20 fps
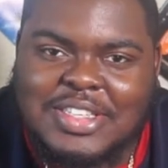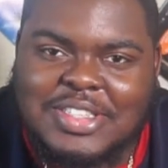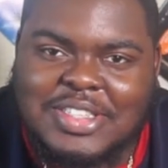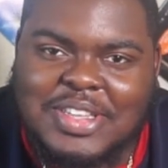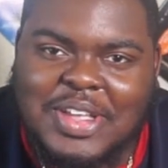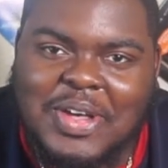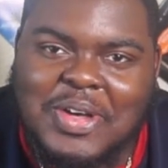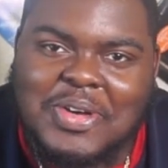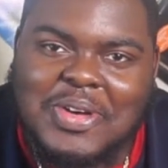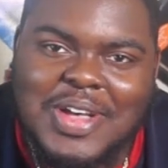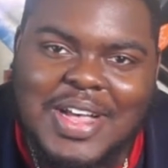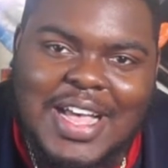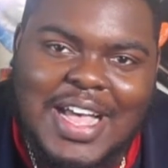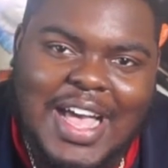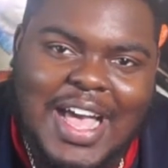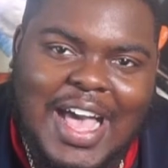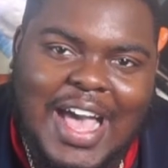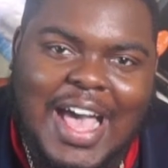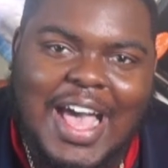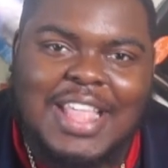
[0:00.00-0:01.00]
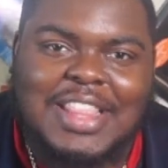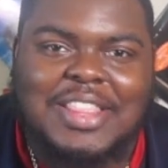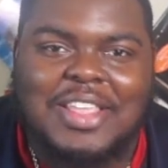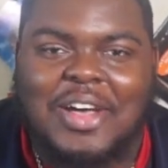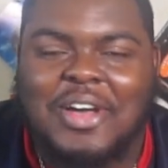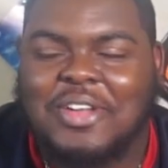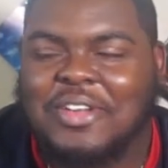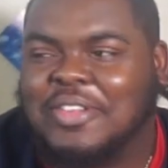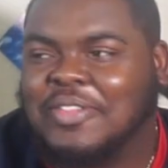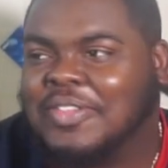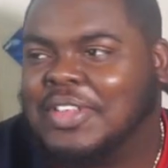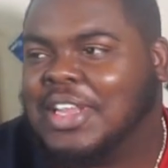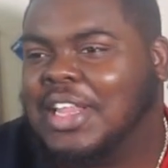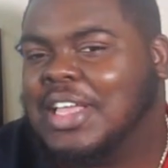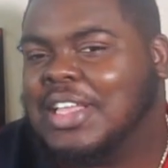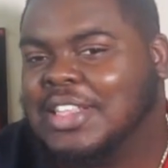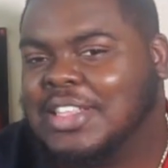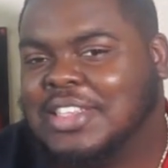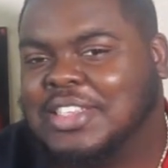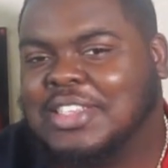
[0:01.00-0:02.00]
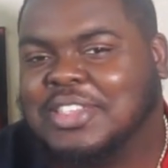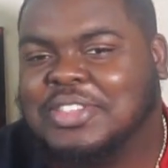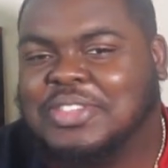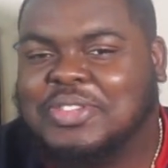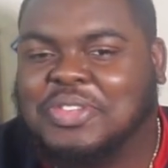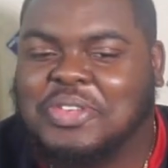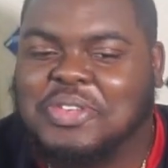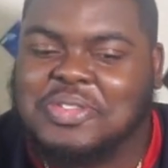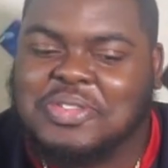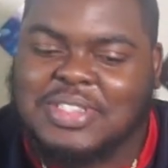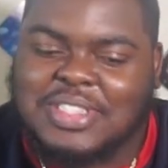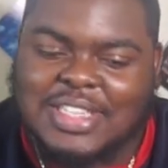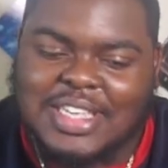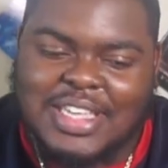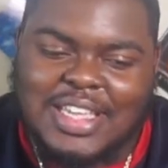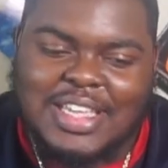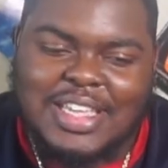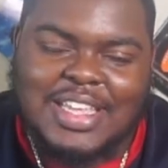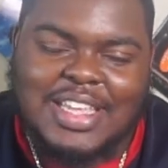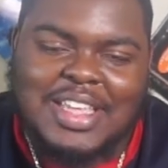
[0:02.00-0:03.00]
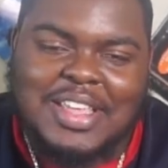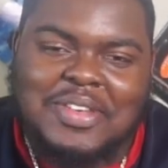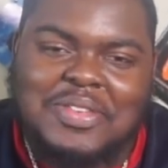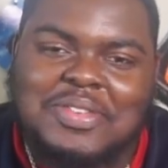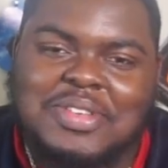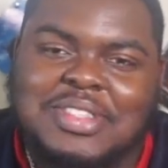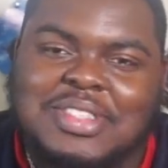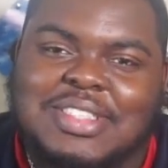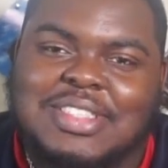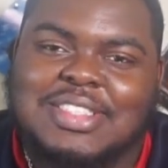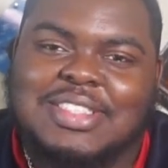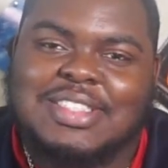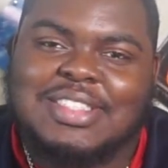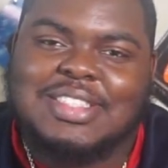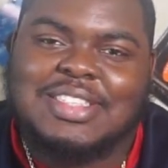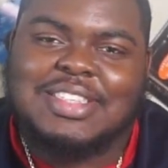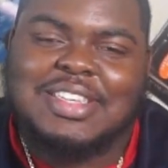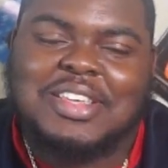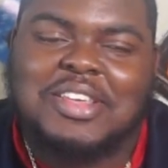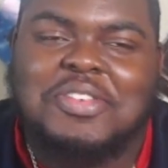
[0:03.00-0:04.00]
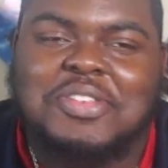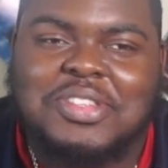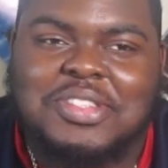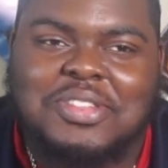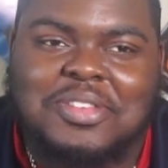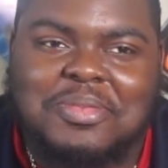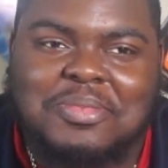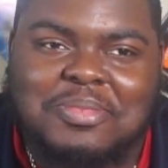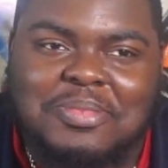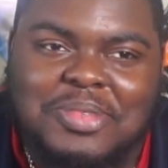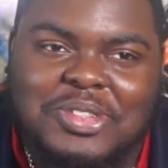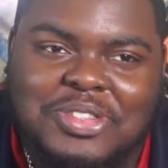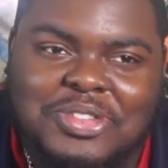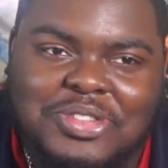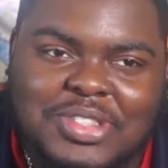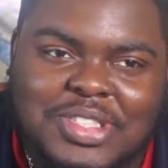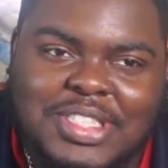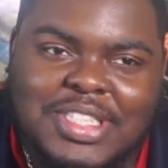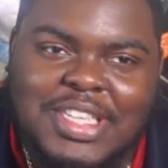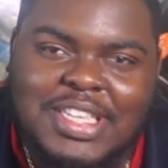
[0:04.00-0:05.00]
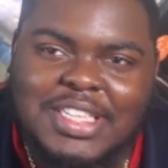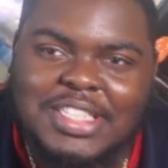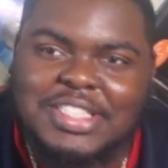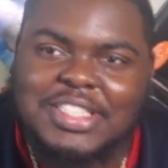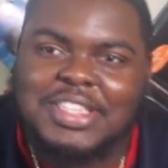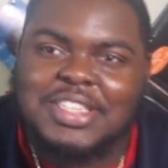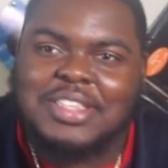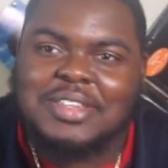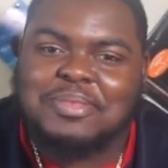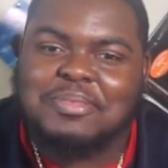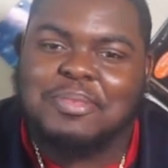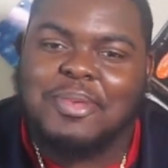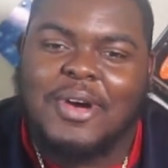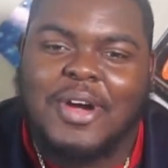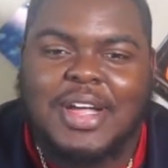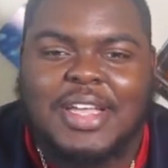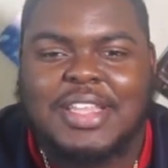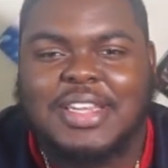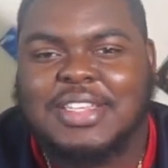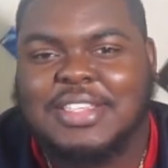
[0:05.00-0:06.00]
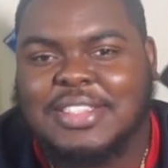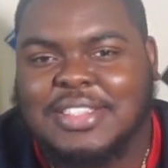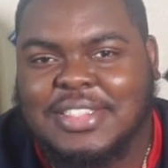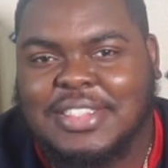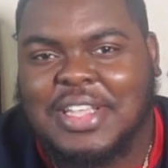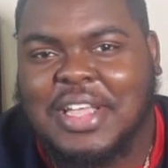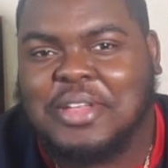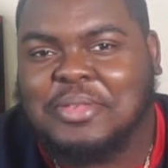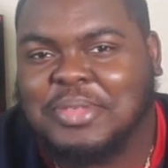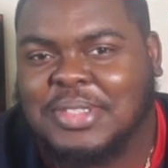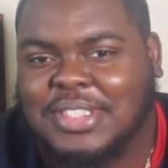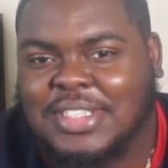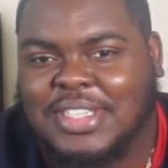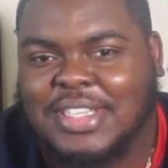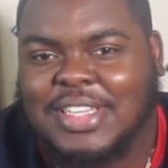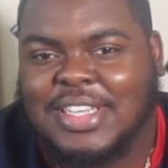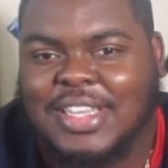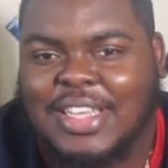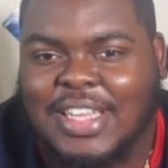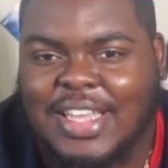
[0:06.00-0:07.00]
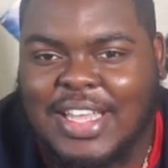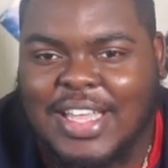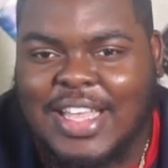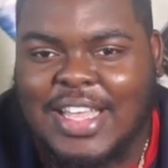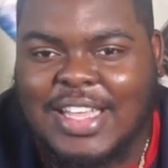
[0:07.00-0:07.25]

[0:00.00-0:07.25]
So, I thought of it like this, you know what I'm saying? It was some strategic marketing type shit.